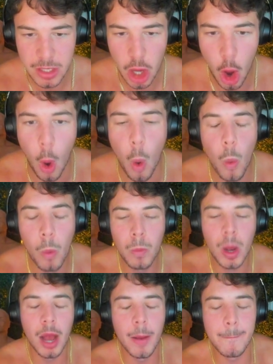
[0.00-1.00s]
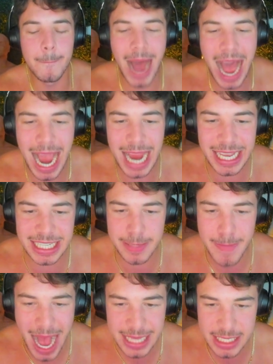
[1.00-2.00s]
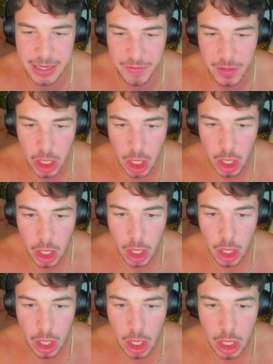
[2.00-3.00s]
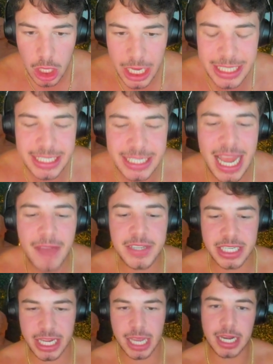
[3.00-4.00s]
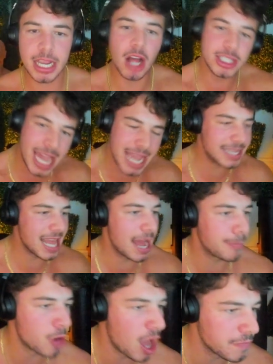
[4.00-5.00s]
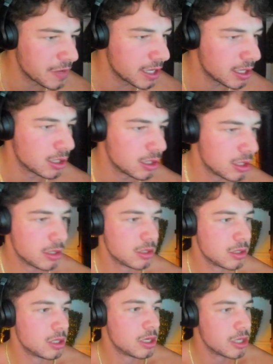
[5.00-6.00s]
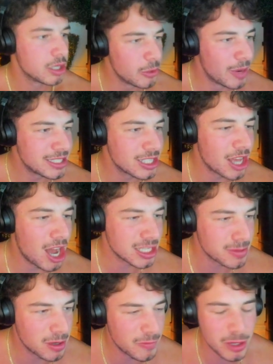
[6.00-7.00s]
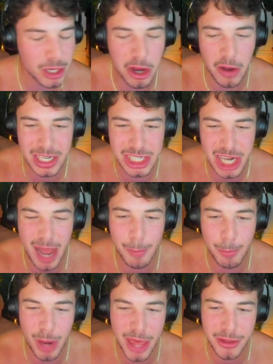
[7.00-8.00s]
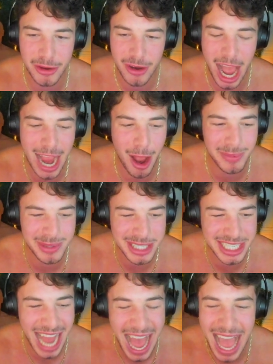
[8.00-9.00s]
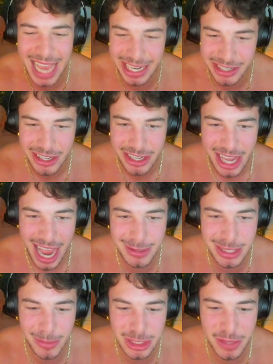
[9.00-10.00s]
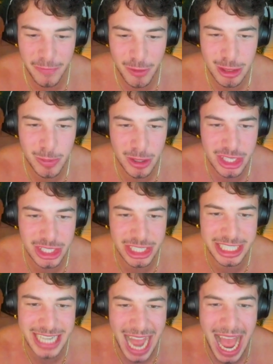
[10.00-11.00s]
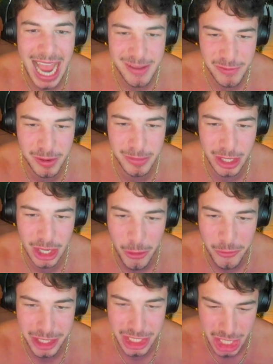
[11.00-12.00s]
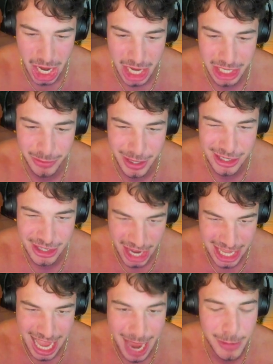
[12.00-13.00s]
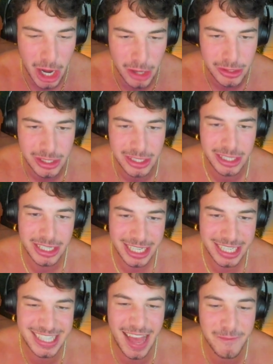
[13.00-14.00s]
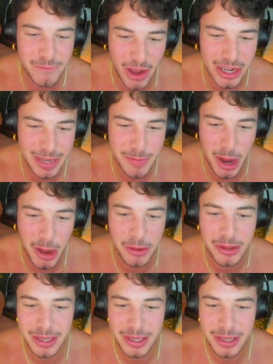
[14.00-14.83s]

Oh my, it's massive. It's devastating. I'll take that profit. You went to the hospital for a COVID shot? Brother, I almost died. I was almost the first person to die from the COVID shot. You understand that, bro? Is that funny, bro?